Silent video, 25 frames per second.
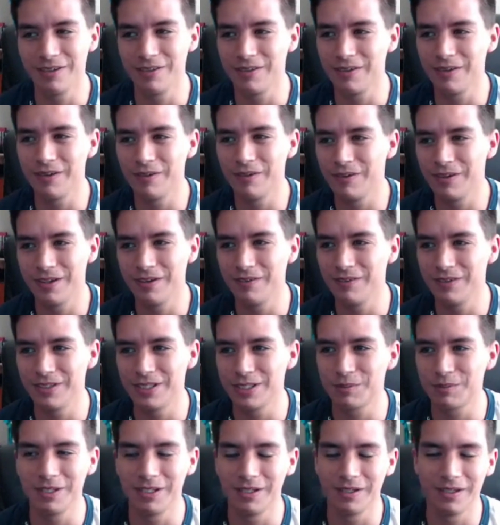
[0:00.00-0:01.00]
It would
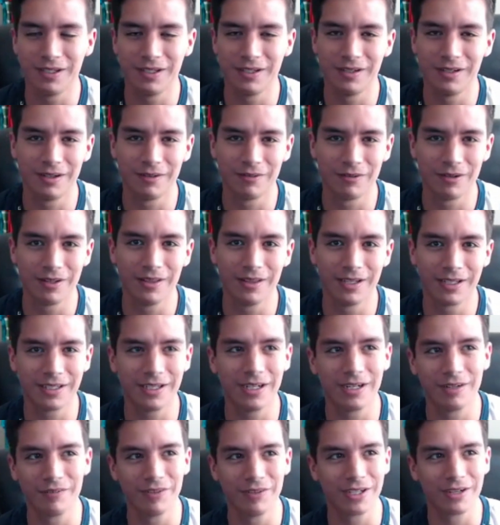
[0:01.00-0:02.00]
just be a like
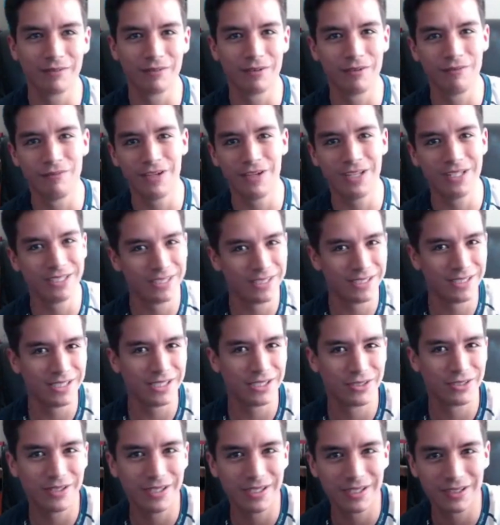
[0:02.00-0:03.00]
kind of like a revenge
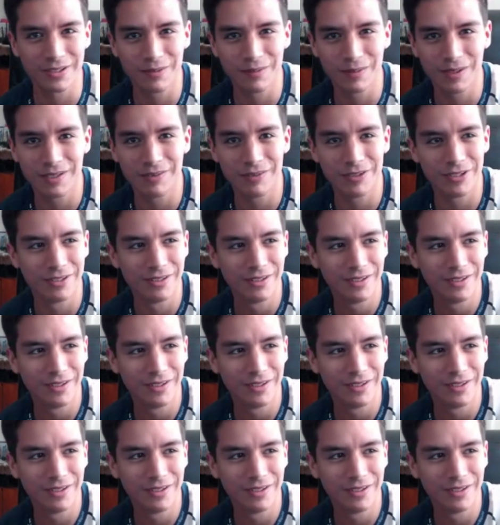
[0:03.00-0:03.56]
diss track or whatever.